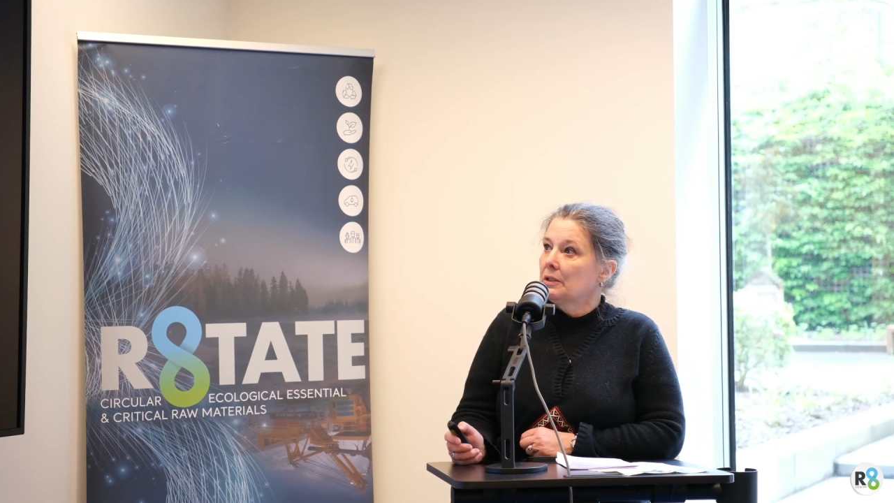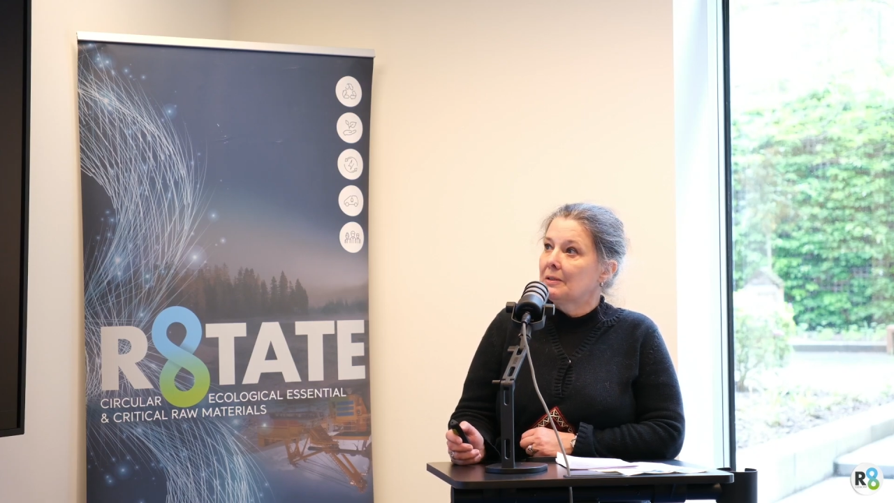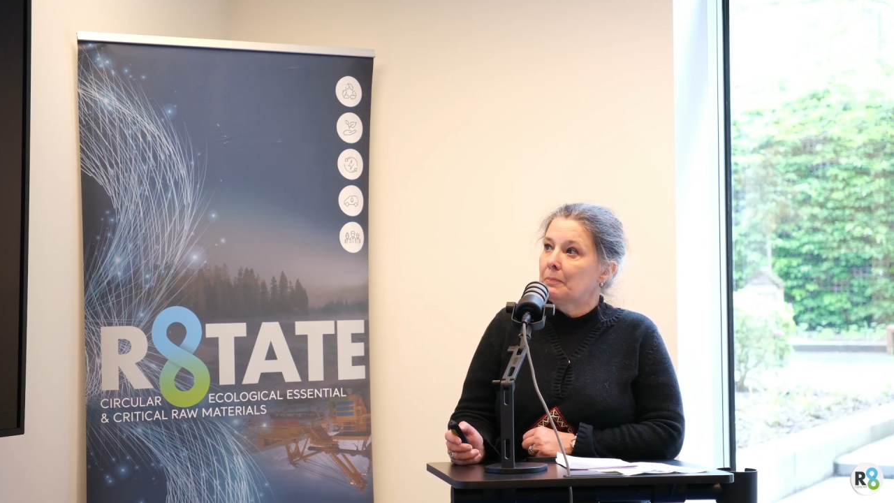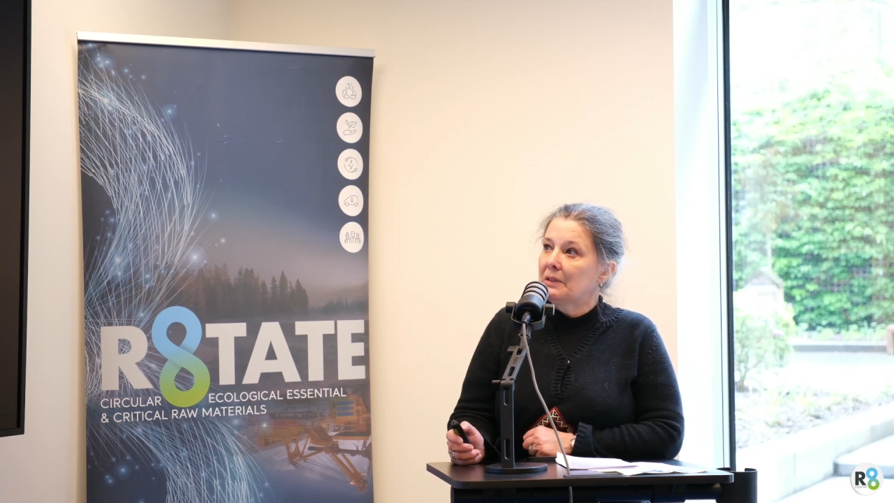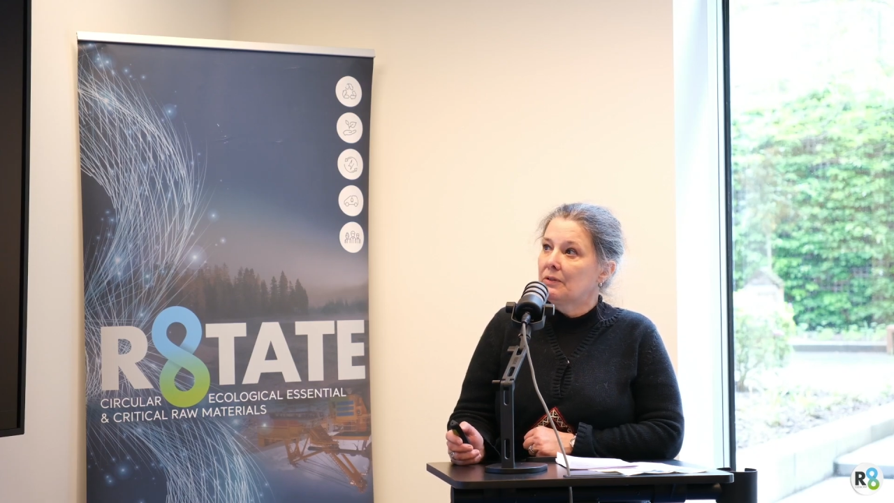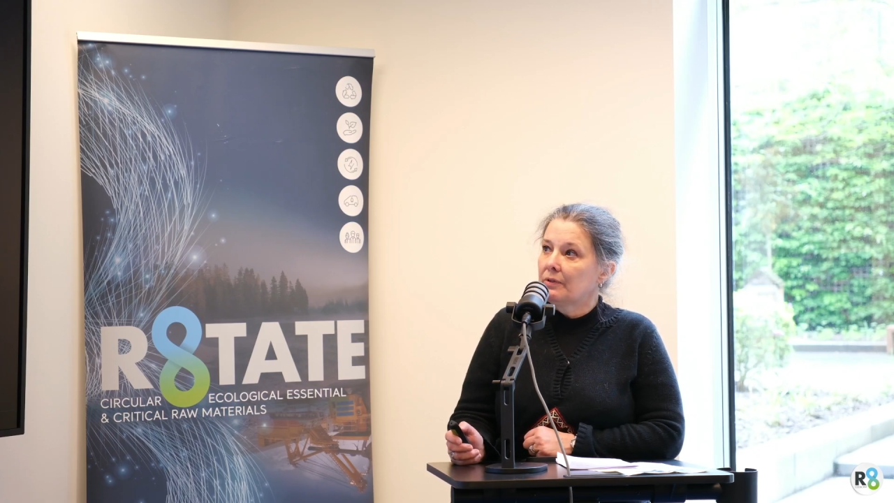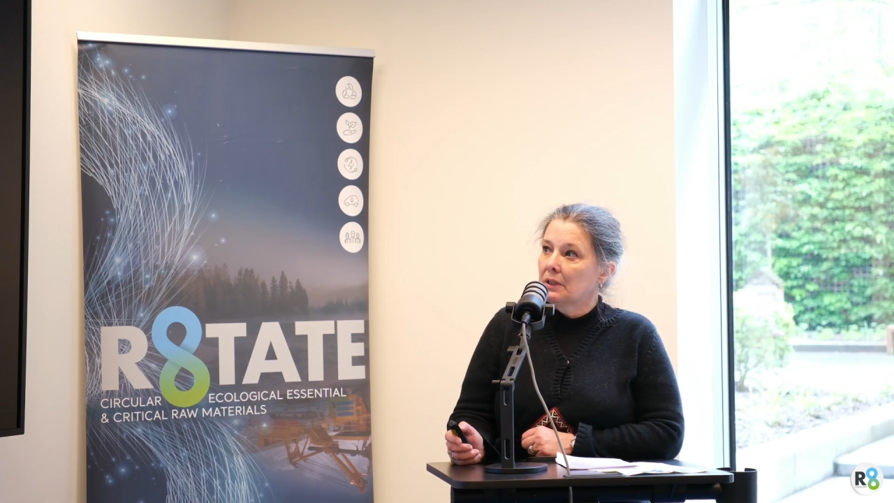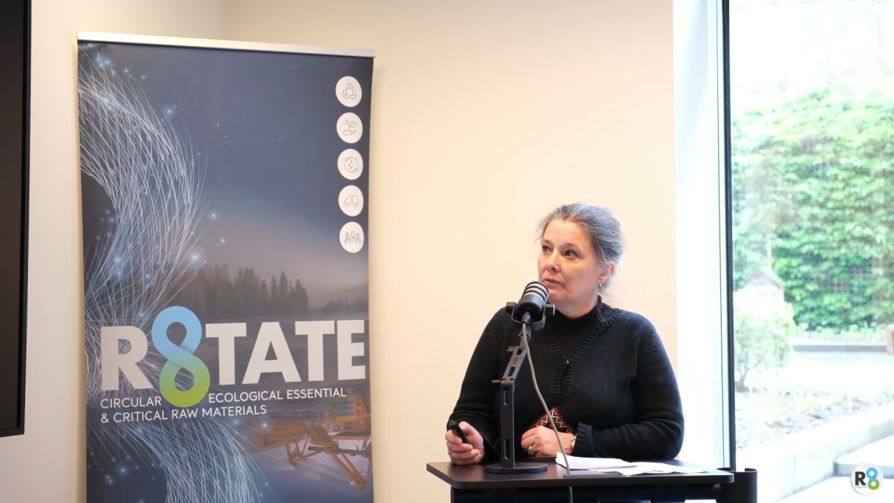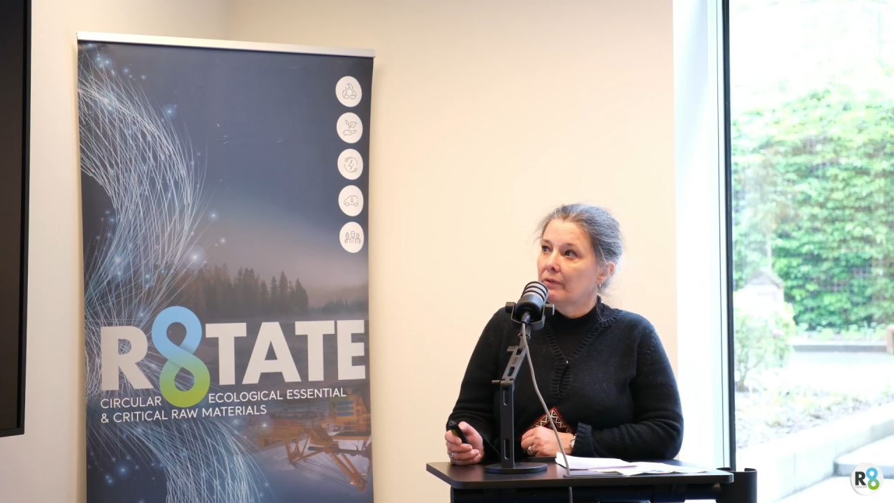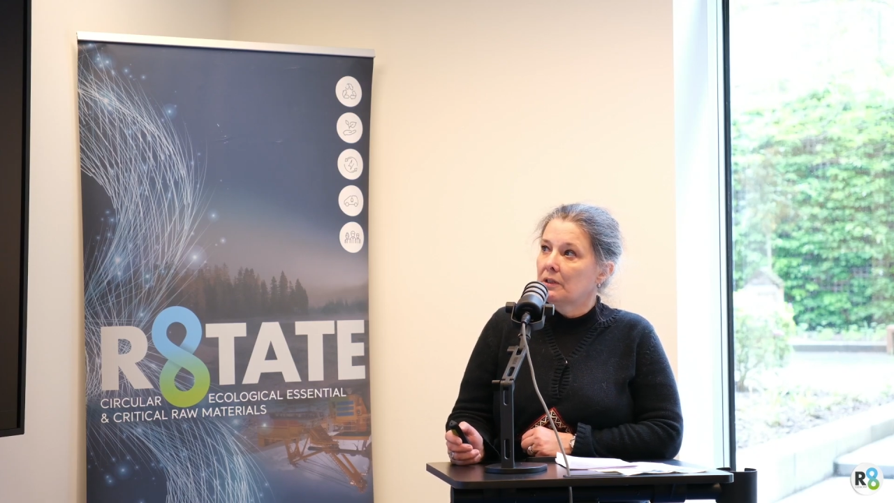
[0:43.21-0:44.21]
specific
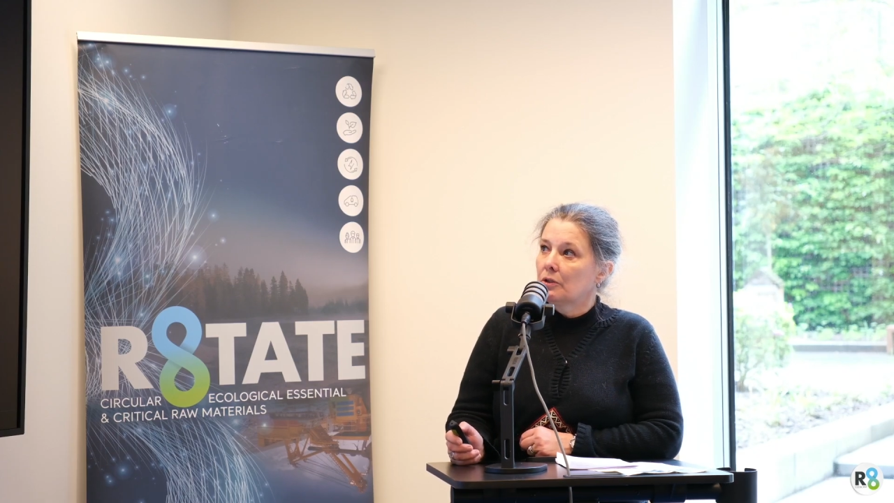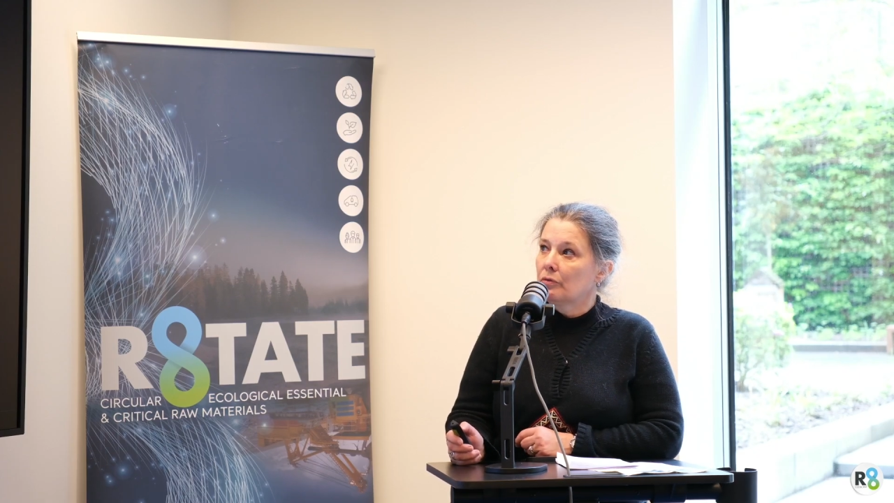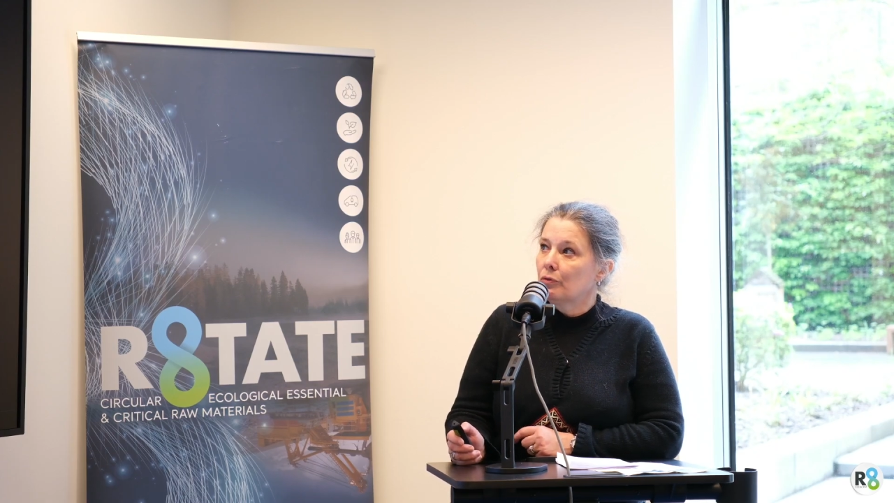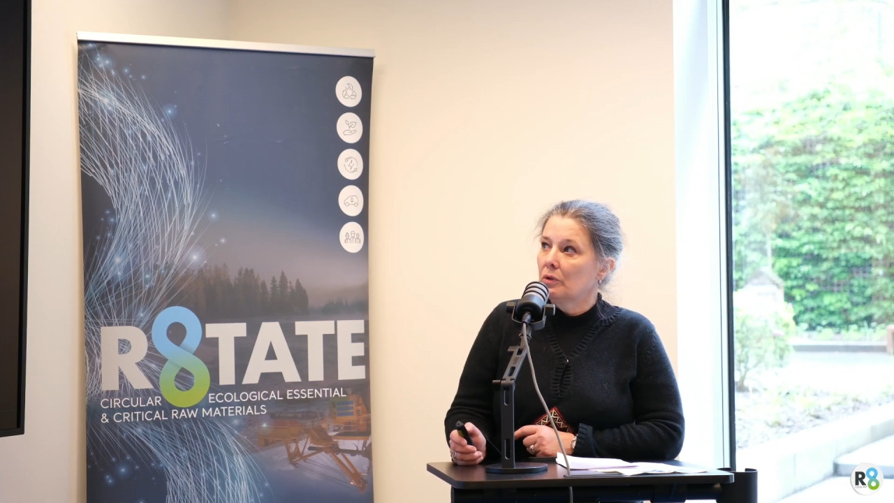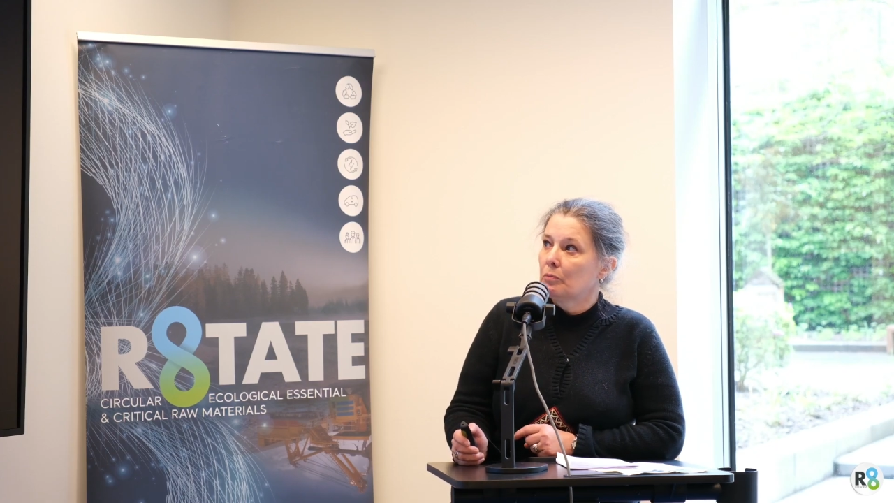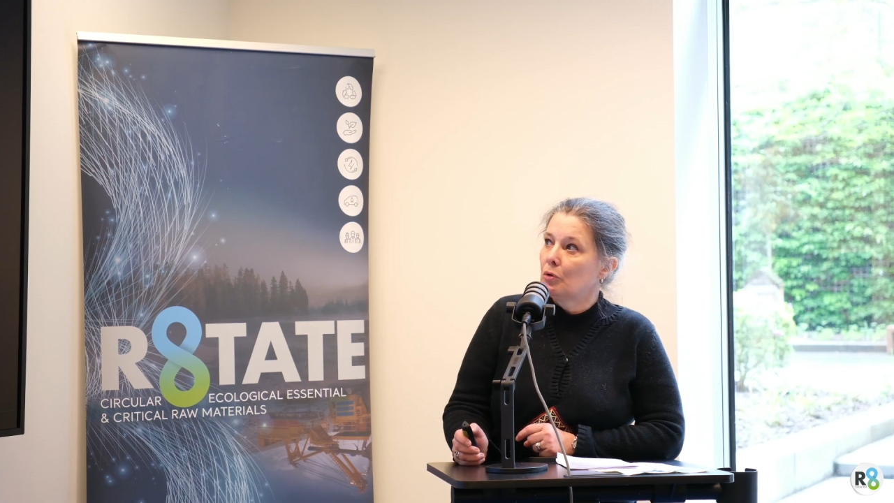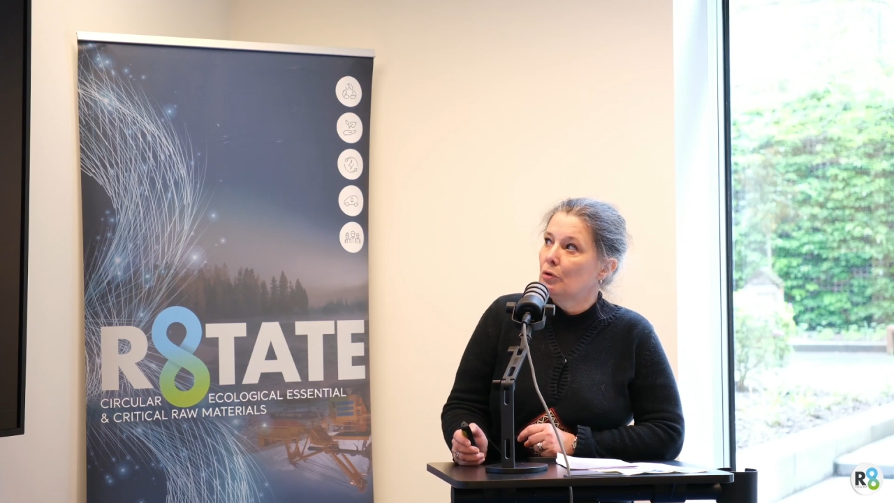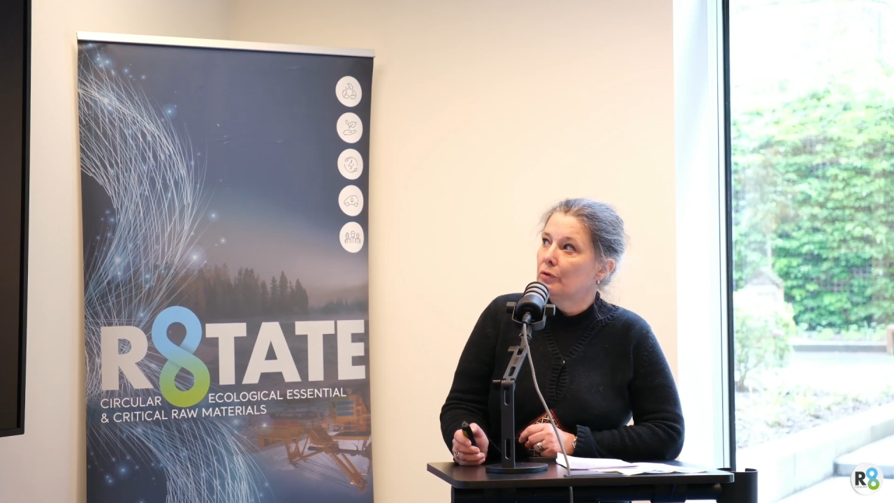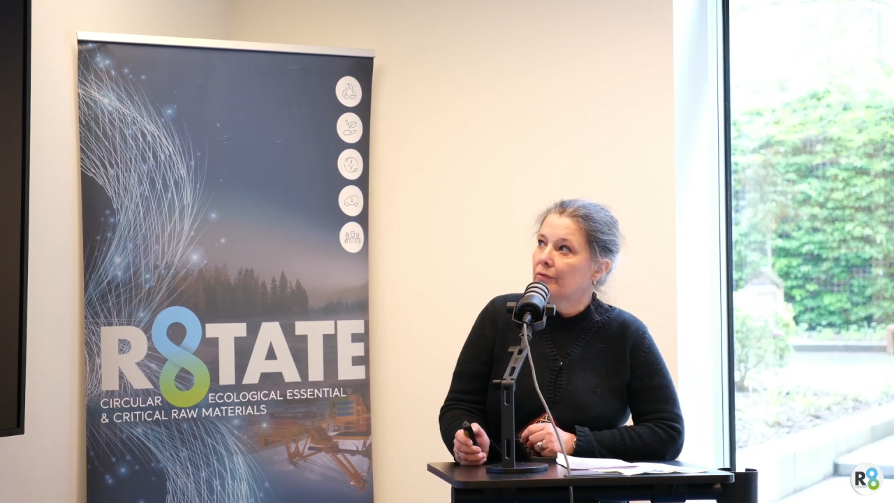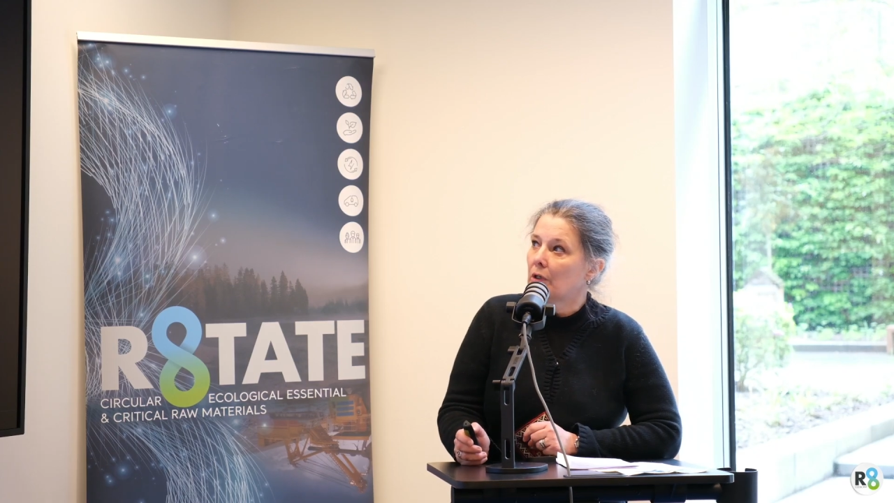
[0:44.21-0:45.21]
advanced software
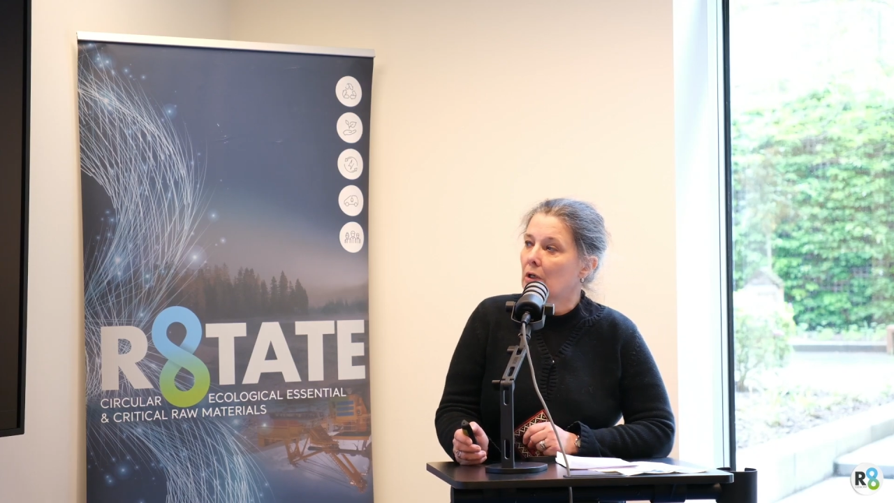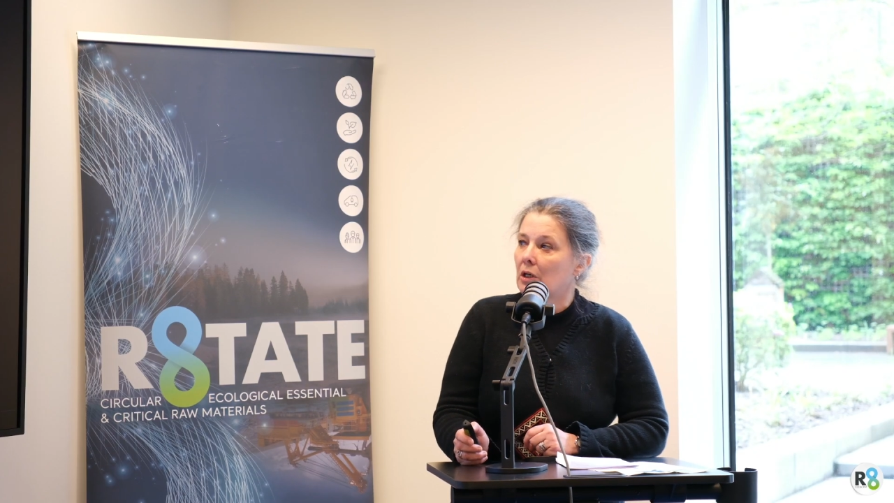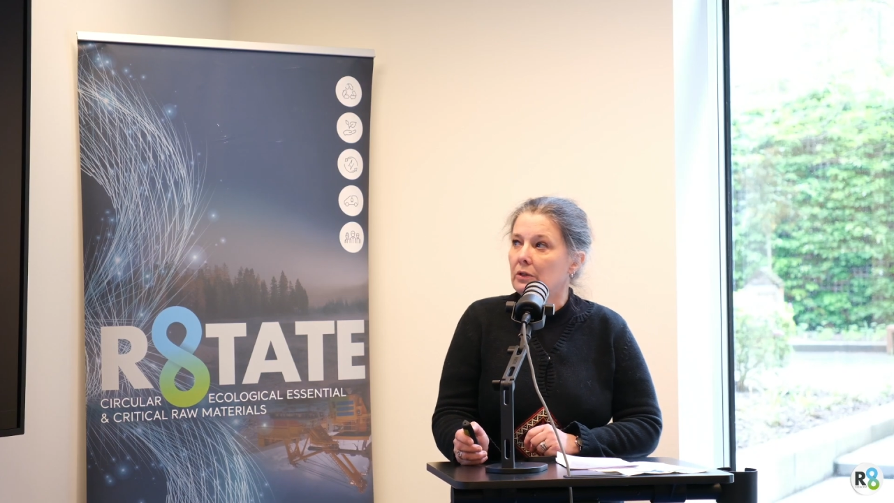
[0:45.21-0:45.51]
modules for